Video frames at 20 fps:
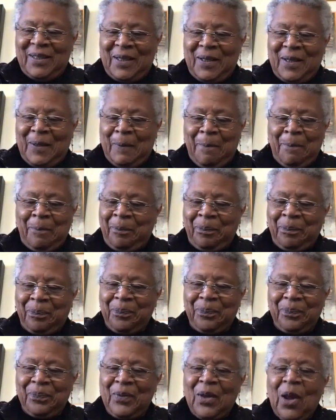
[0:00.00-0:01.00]
Um,
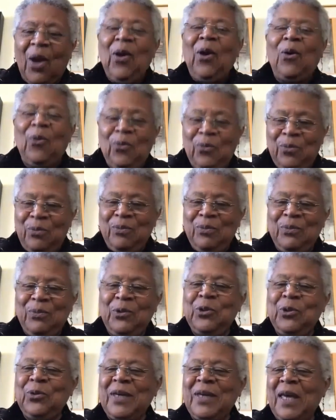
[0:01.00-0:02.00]
oh,
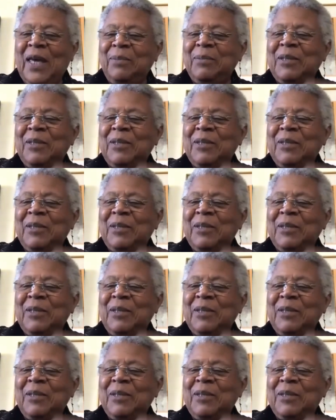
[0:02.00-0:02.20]
you came